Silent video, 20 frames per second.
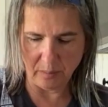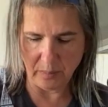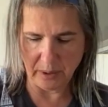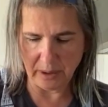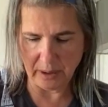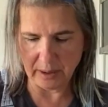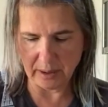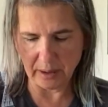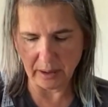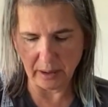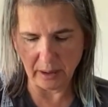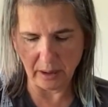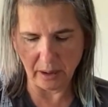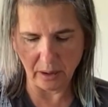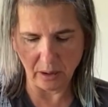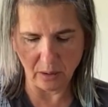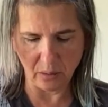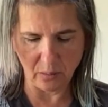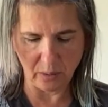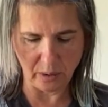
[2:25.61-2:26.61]
beans in
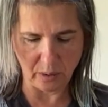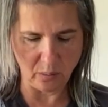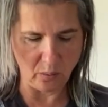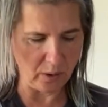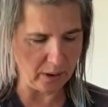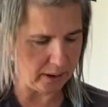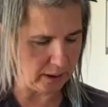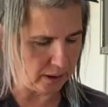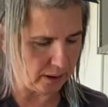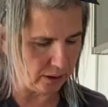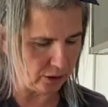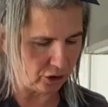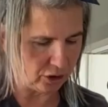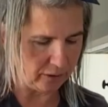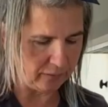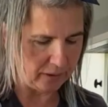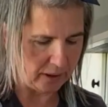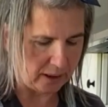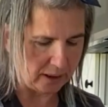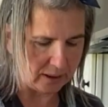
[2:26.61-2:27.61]
here with 1 inch
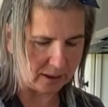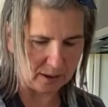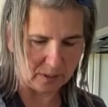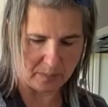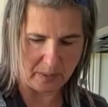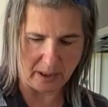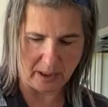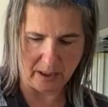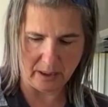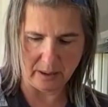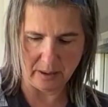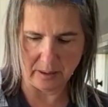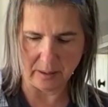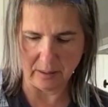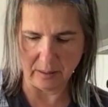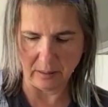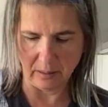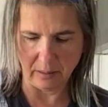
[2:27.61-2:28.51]
of headspace.